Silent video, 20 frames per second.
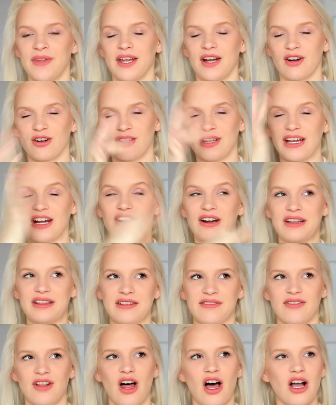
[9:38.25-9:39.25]
earlier in
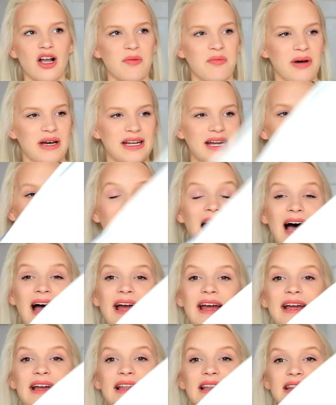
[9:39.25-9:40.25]
the vlog, but
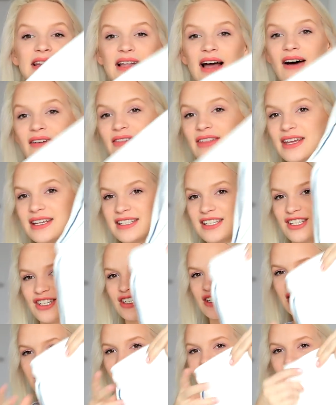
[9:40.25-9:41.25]
I love this. It's
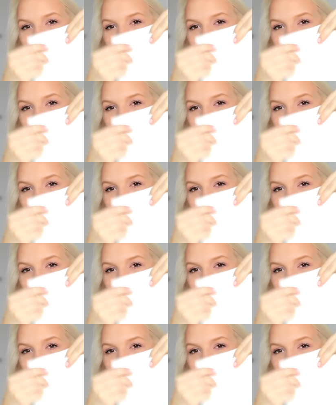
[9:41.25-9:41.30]
just like a